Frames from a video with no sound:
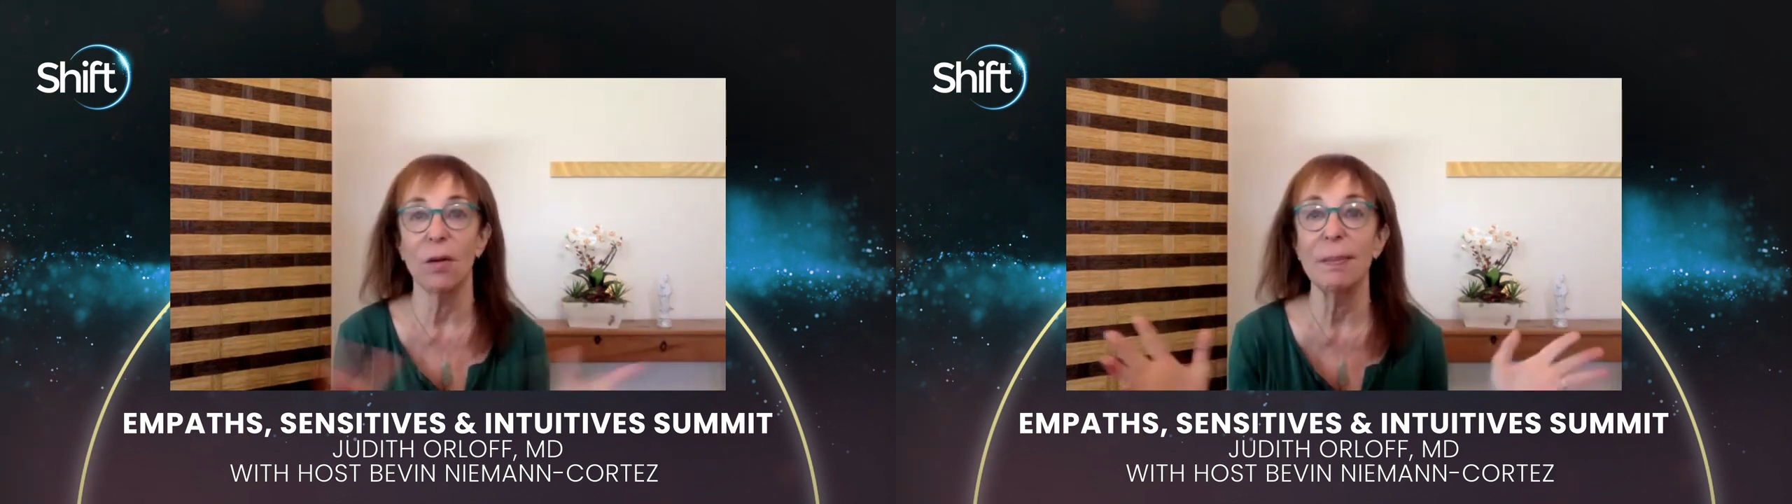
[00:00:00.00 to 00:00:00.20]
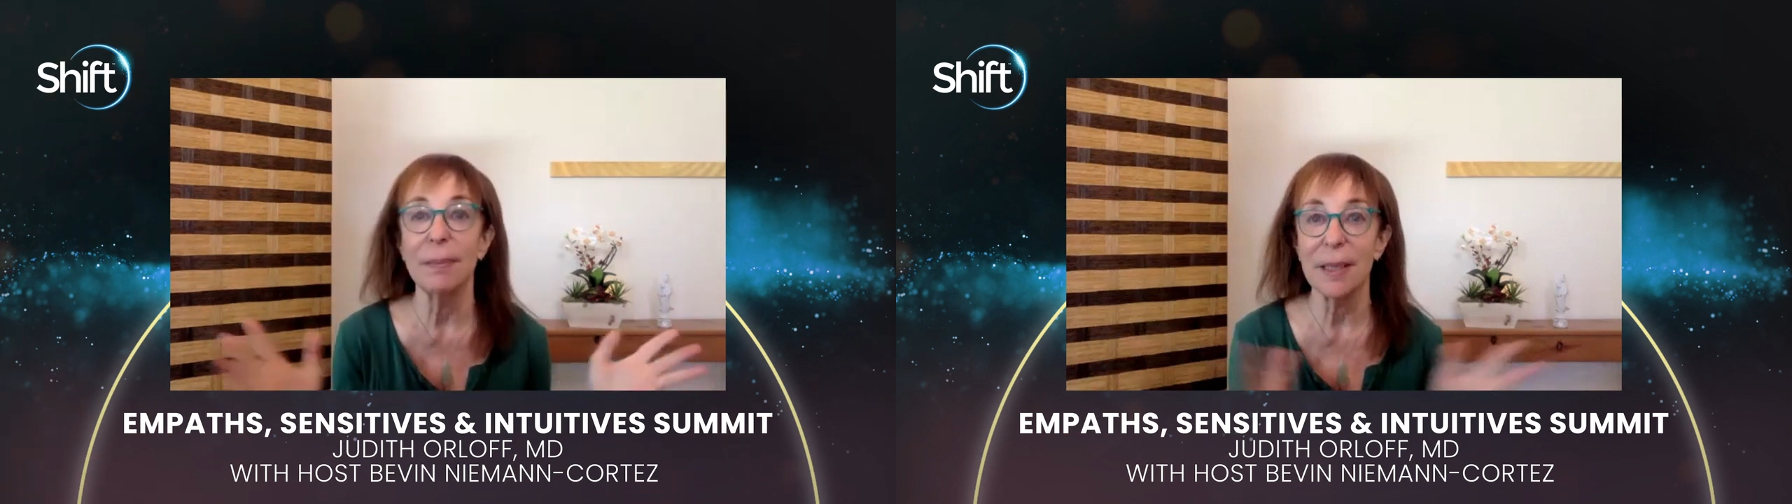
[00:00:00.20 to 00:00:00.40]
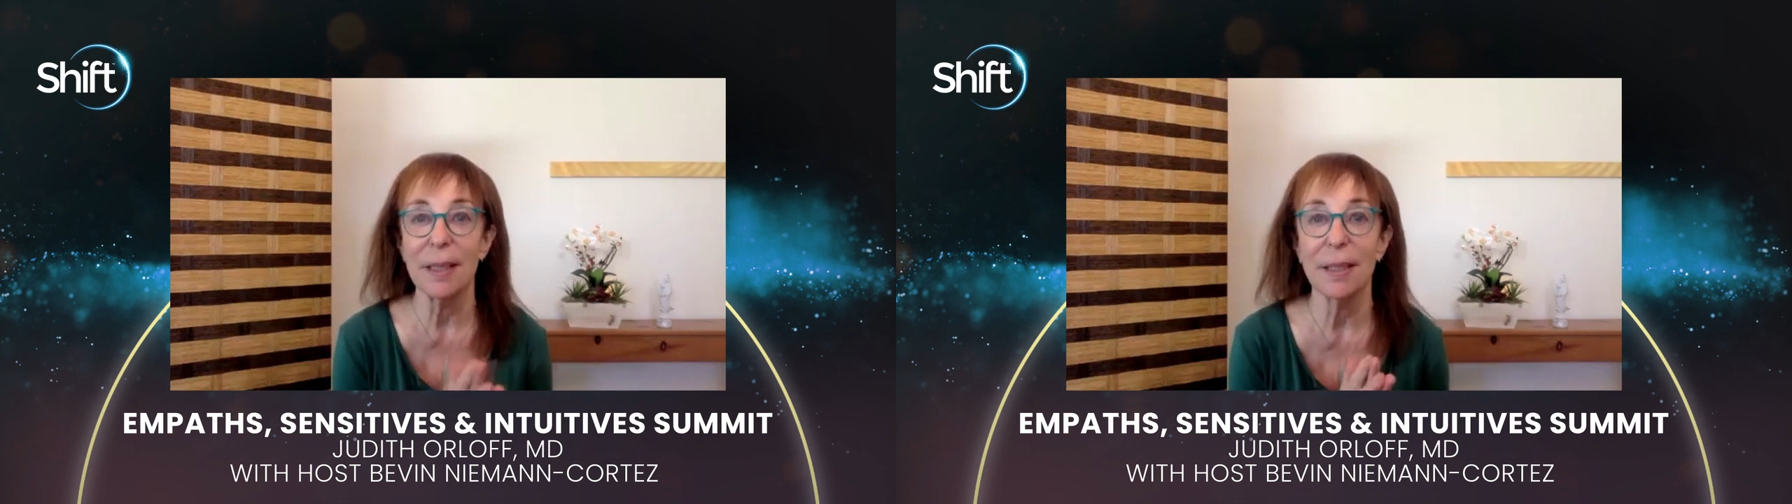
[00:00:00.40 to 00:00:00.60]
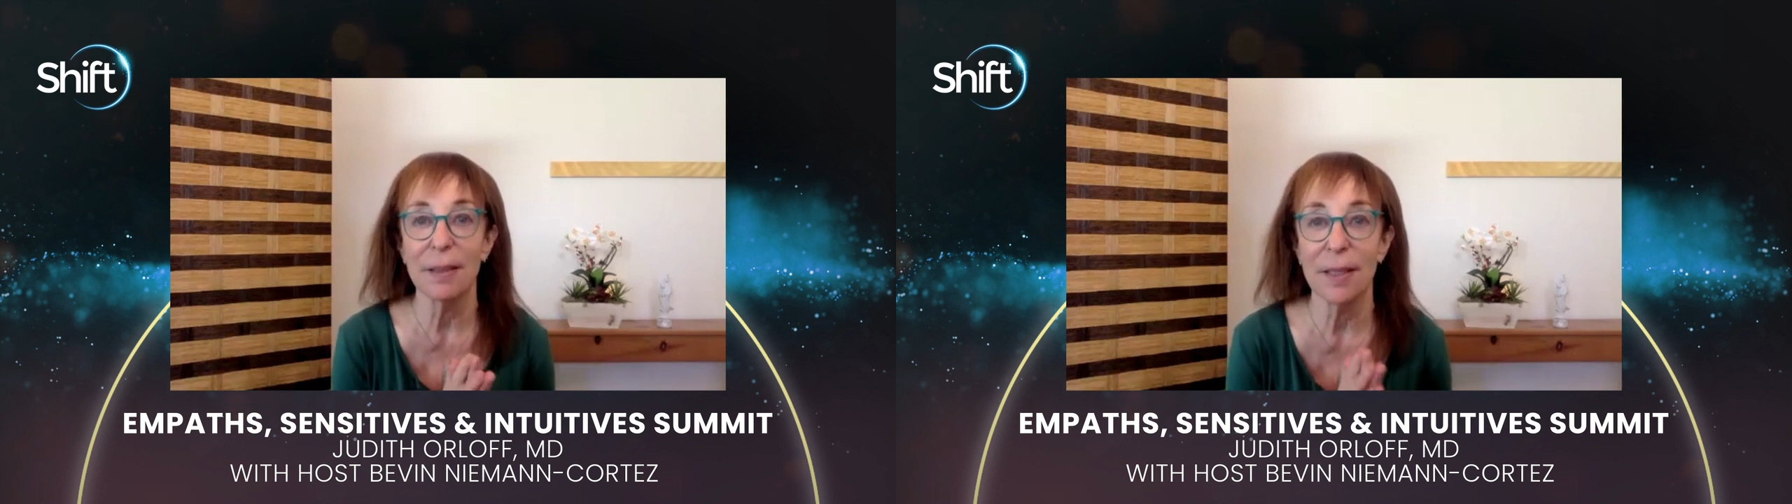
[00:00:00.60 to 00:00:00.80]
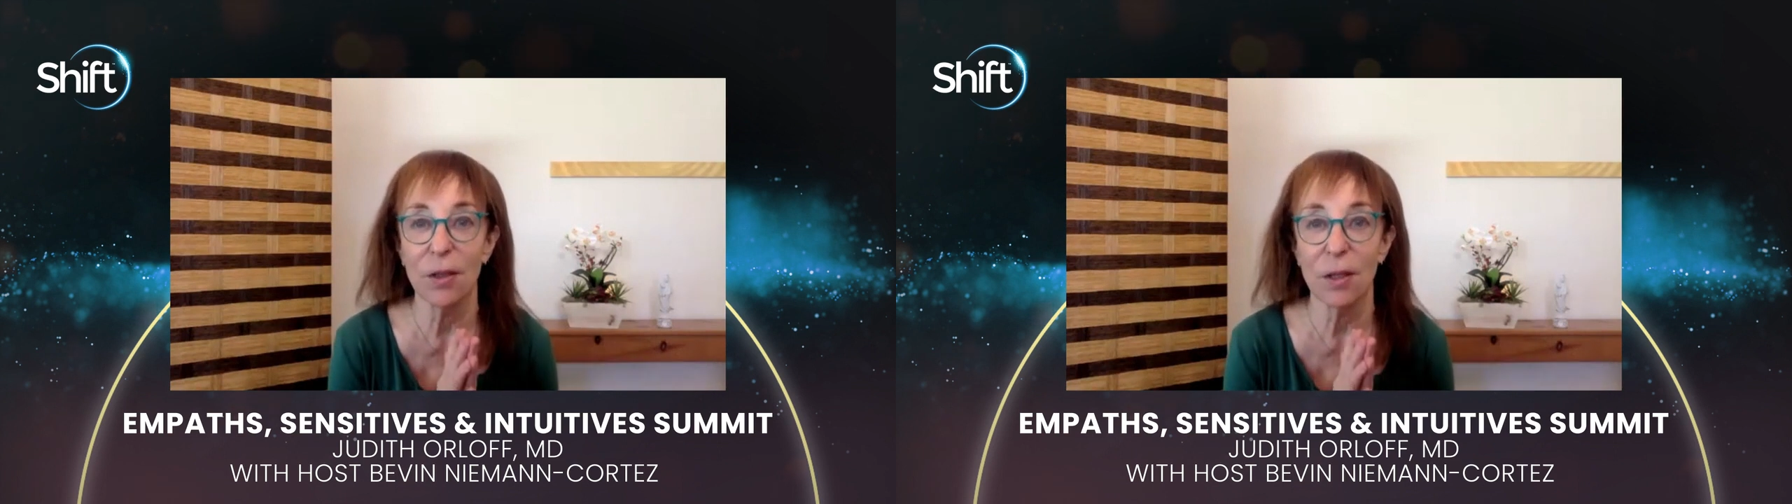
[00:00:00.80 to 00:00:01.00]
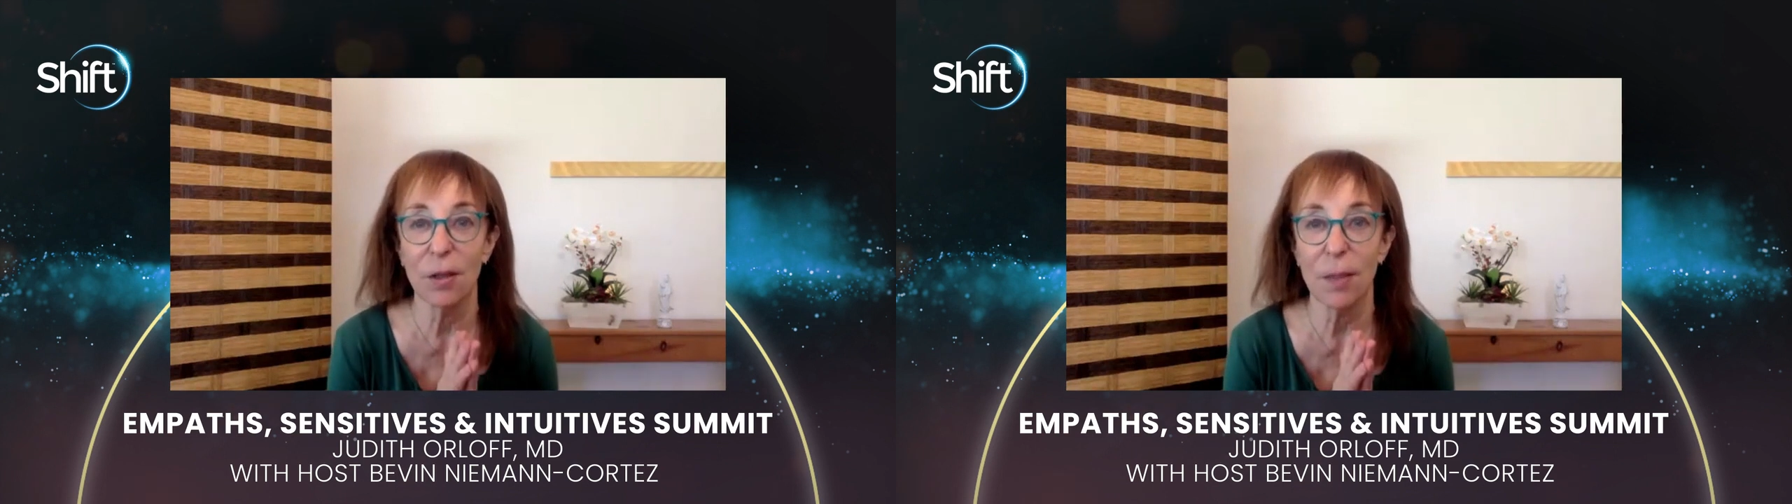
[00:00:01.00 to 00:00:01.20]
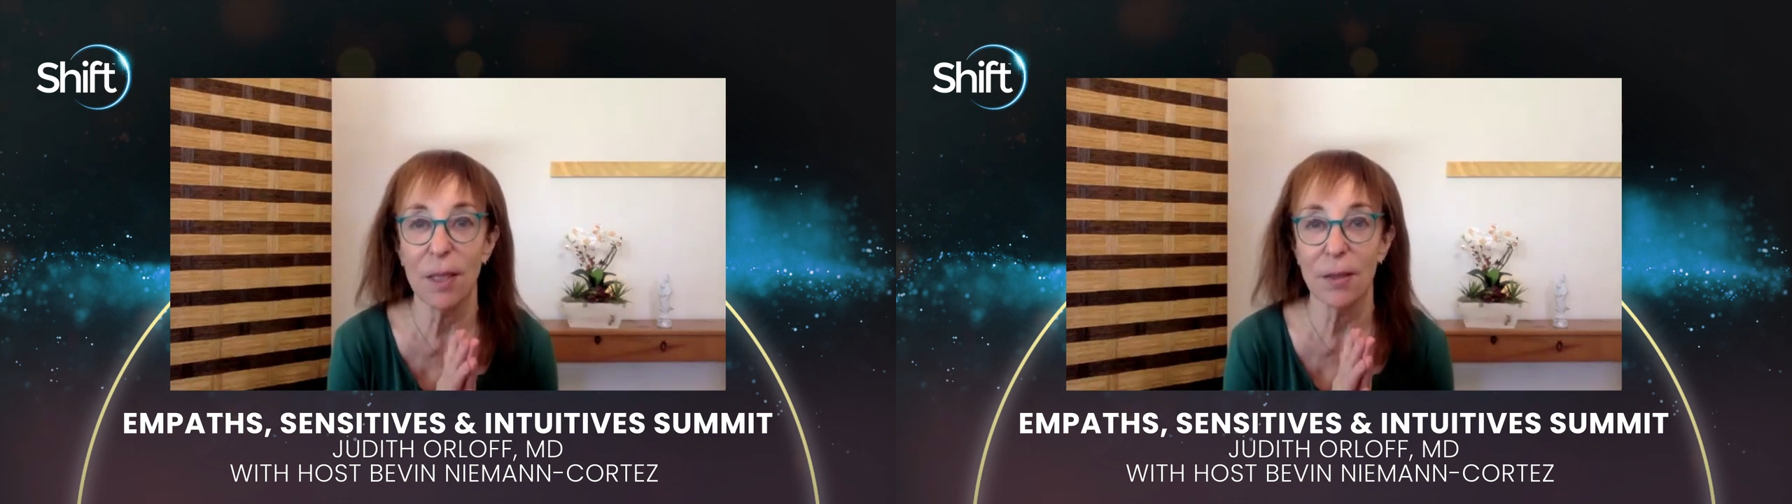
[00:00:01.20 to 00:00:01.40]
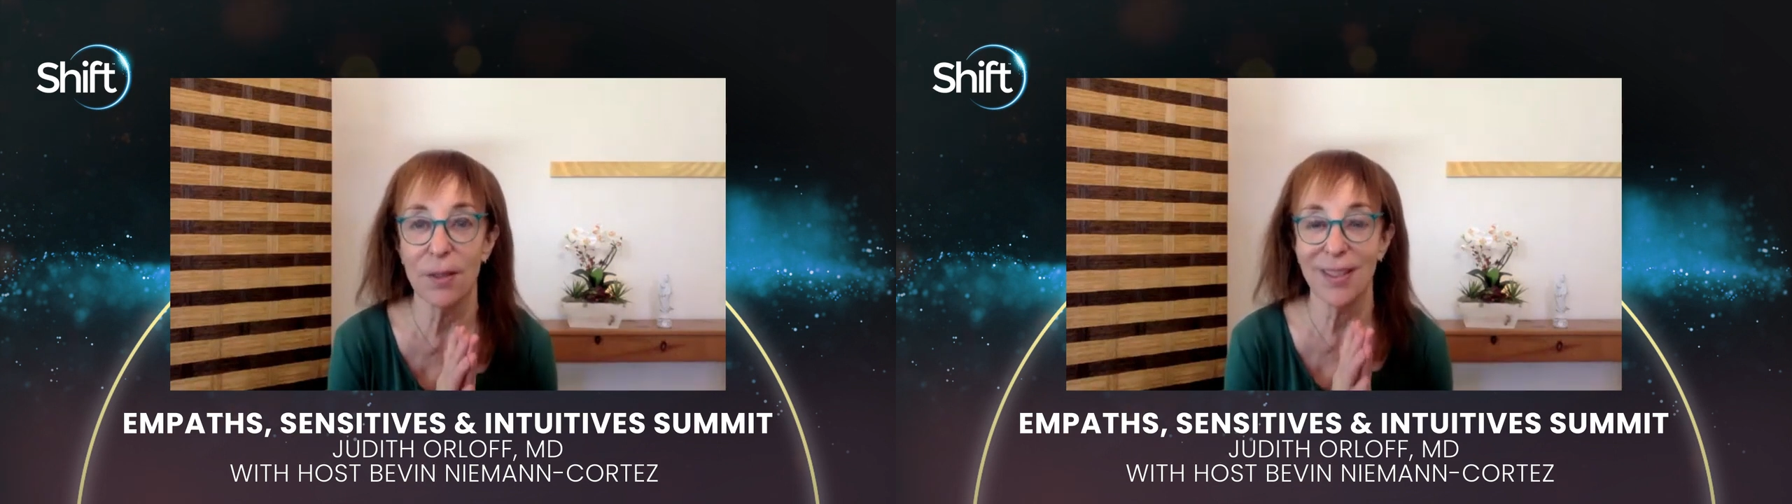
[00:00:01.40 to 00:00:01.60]
immediately to their
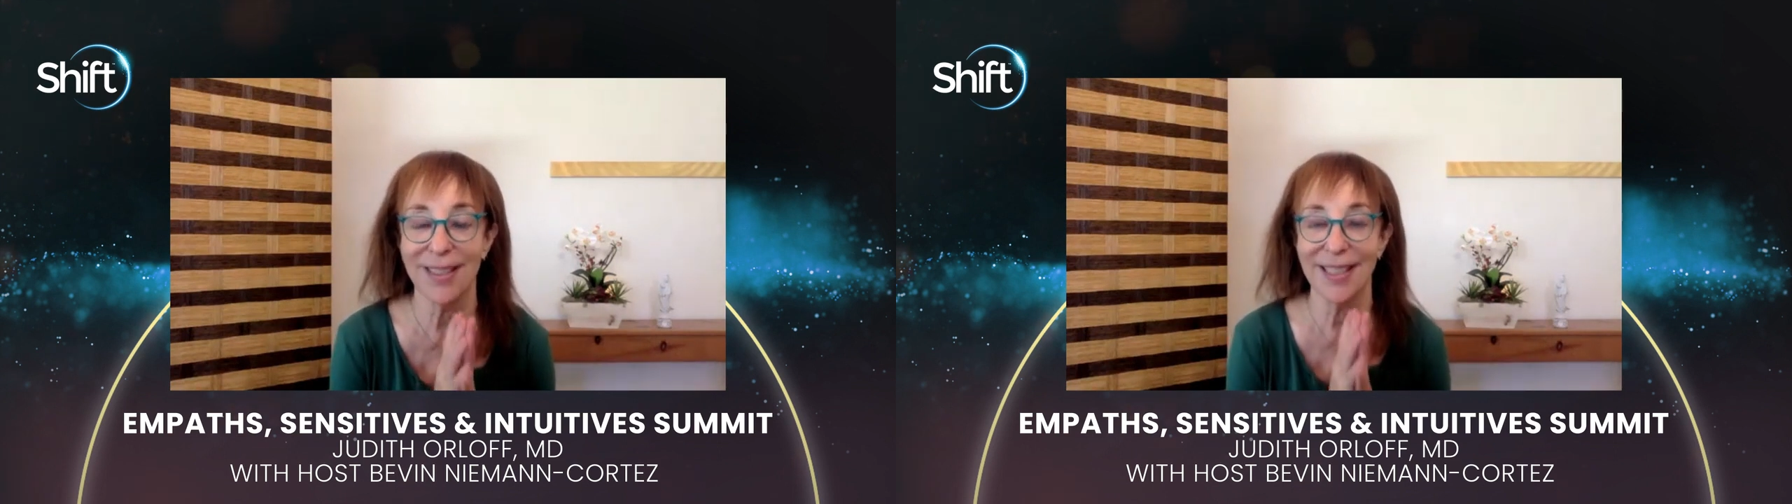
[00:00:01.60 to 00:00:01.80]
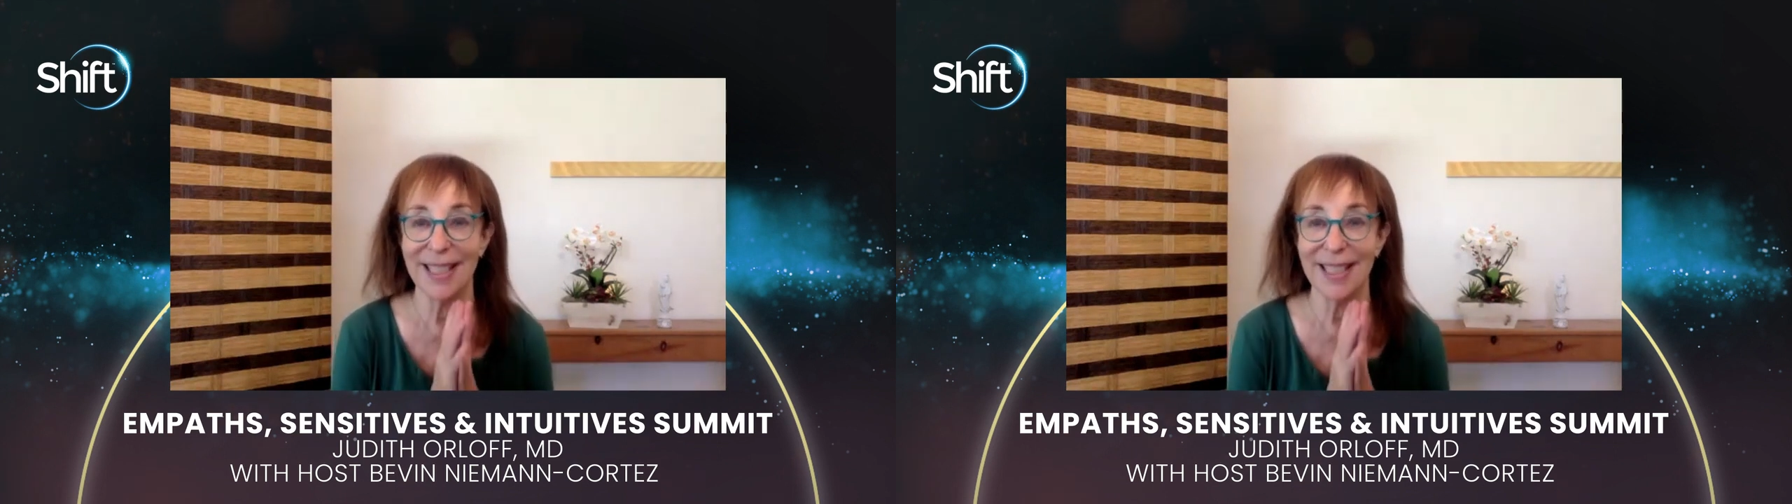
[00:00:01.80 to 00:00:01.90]
mothers